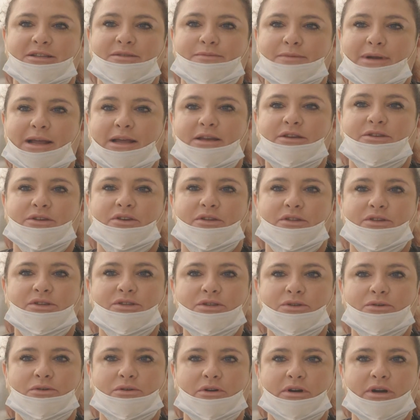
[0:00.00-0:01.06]
explained to her the
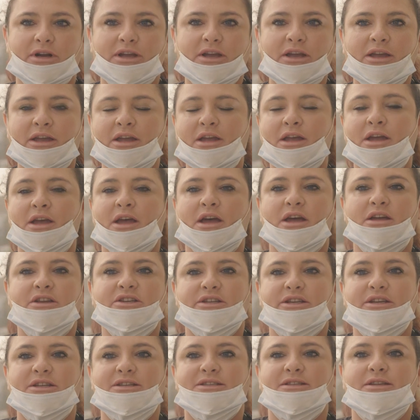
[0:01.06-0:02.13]
story. And
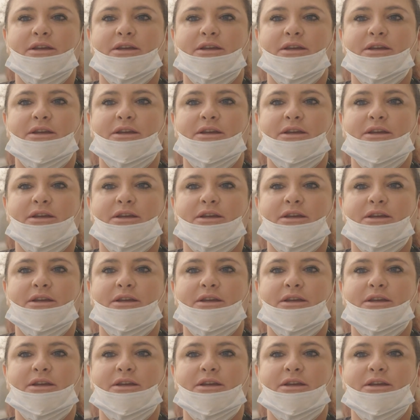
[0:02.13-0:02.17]
she